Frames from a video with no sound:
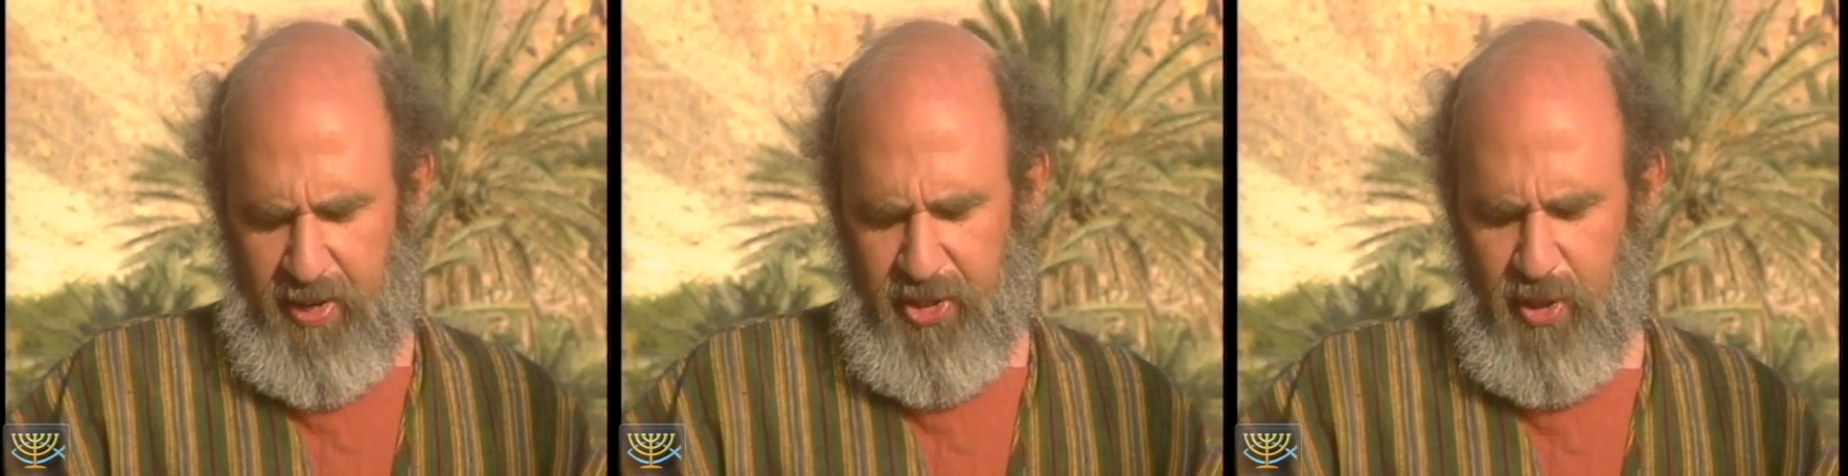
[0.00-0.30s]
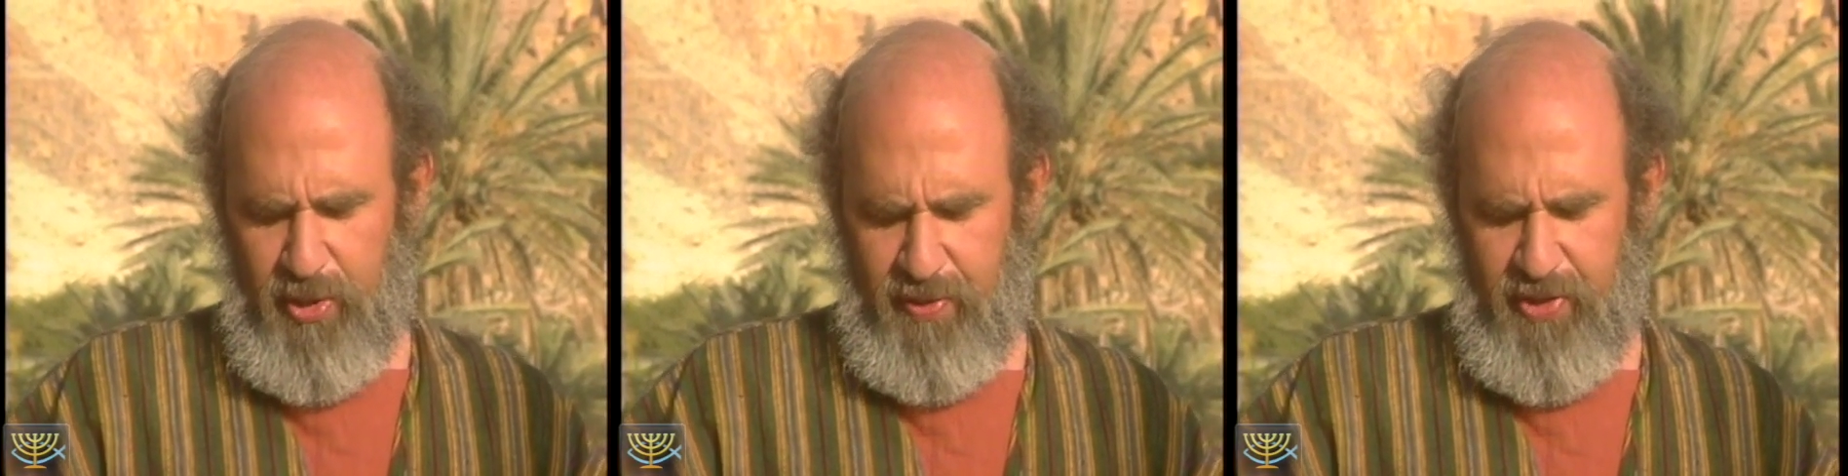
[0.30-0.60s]

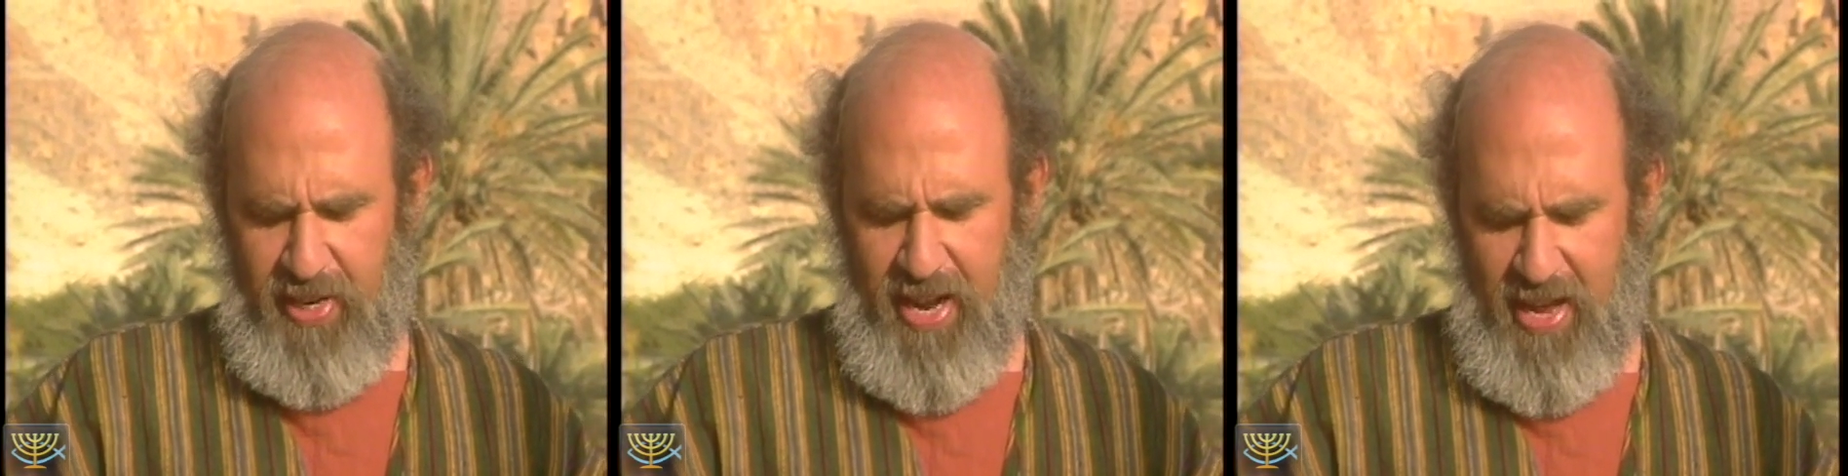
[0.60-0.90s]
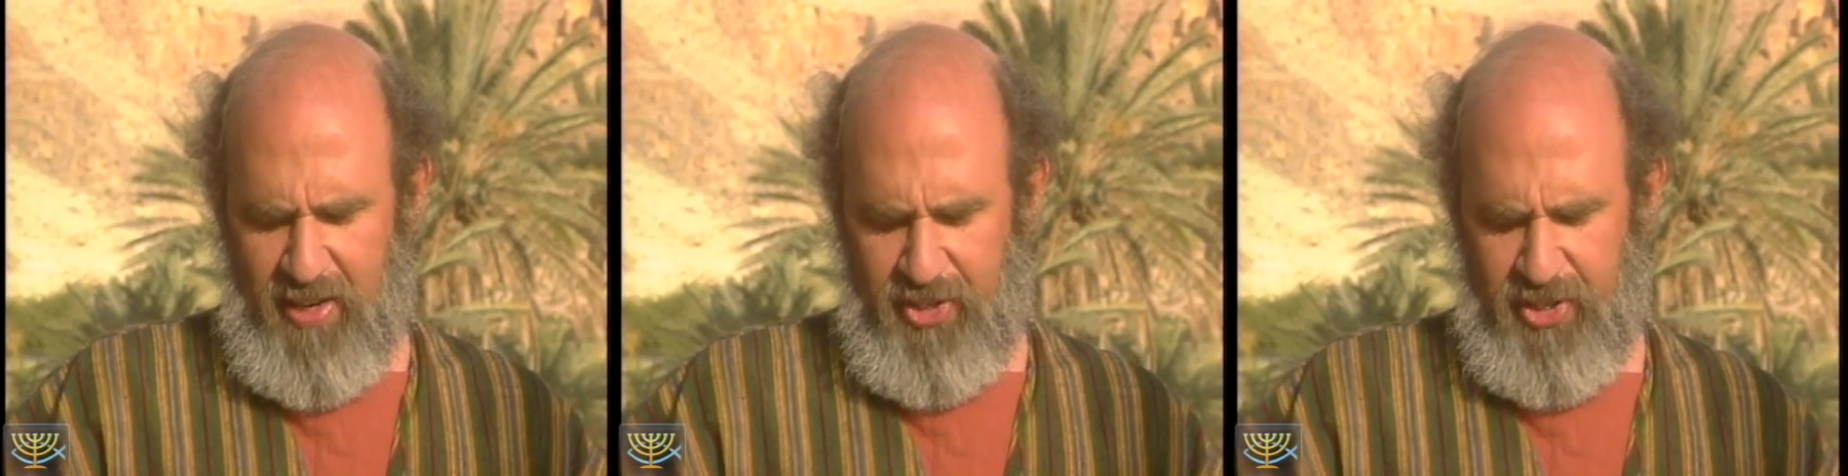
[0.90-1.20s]
Joseph's
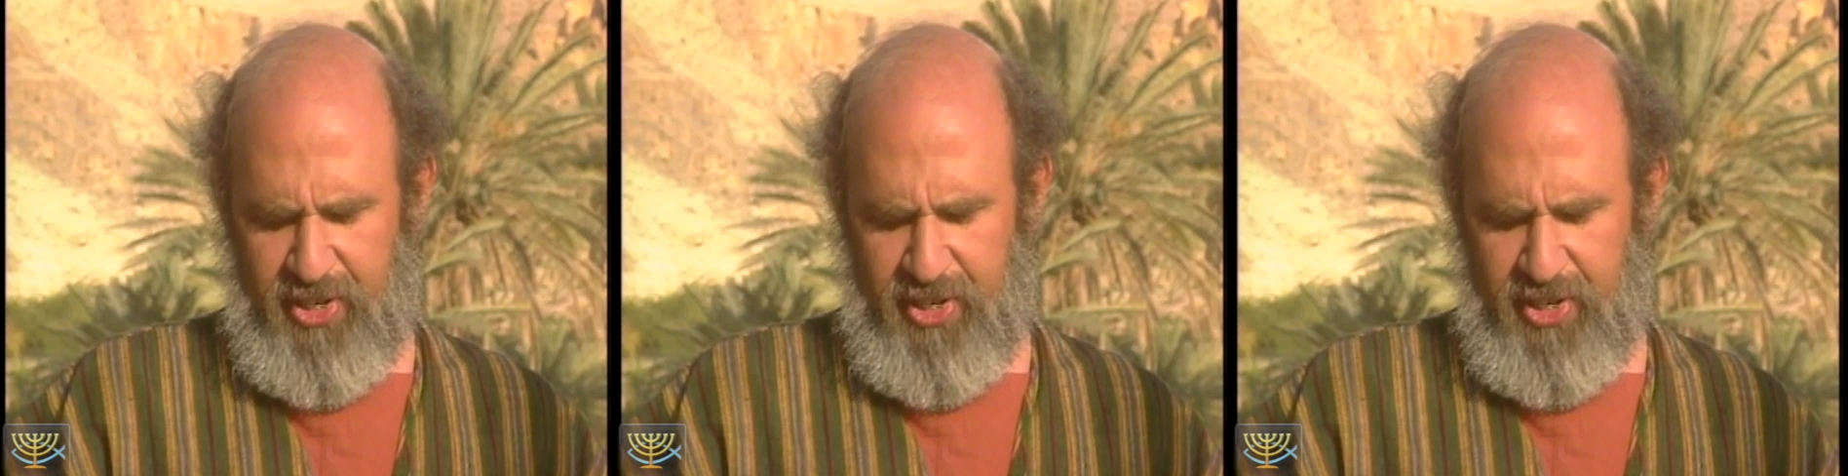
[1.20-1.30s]
analysis.